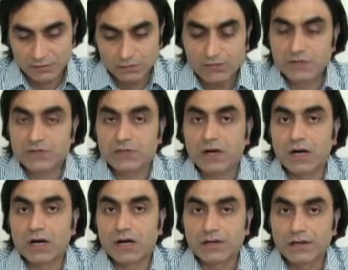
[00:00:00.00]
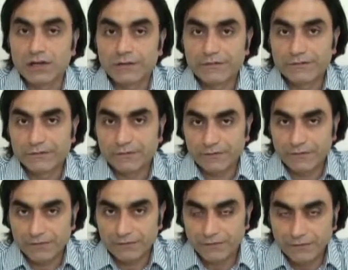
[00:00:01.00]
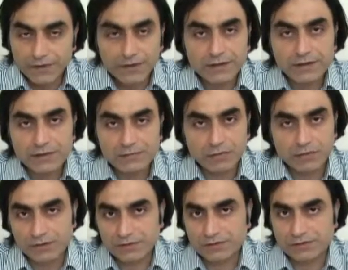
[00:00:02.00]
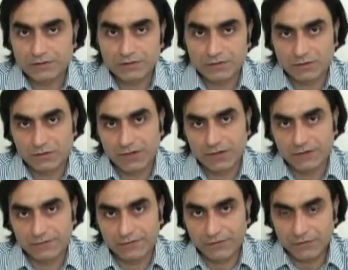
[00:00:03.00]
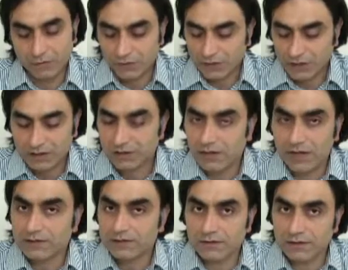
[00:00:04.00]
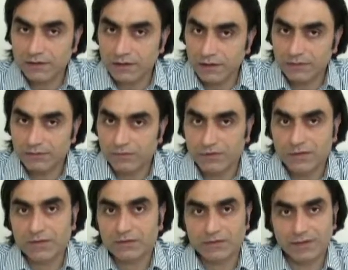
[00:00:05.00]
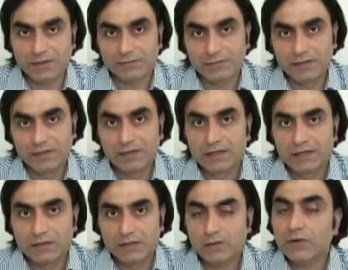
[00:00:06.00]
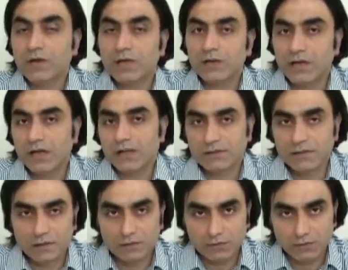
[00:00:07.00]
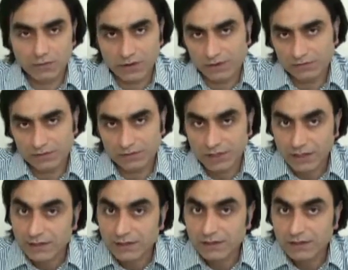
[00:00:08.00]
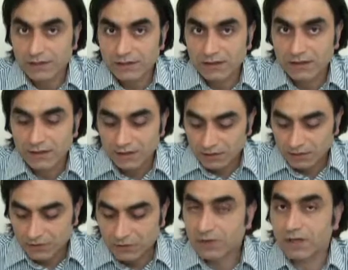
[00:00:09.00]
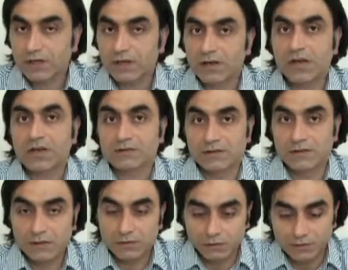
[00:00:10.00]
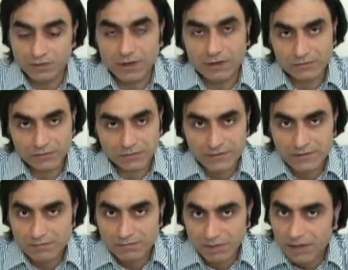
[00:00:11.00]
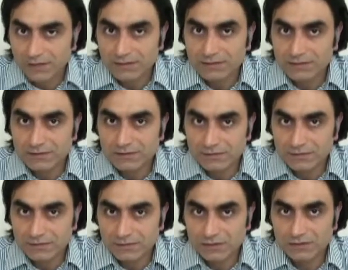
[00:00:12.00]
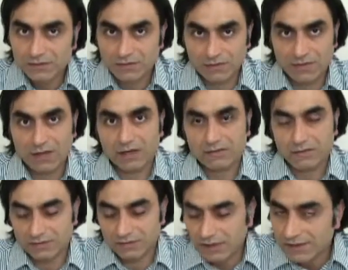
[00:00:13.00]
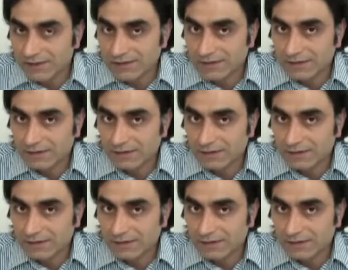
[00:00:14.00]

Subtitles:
which are very important in your life, you cannot live without them. You cannot live without the rain. You cannot live without this planet, without the dust,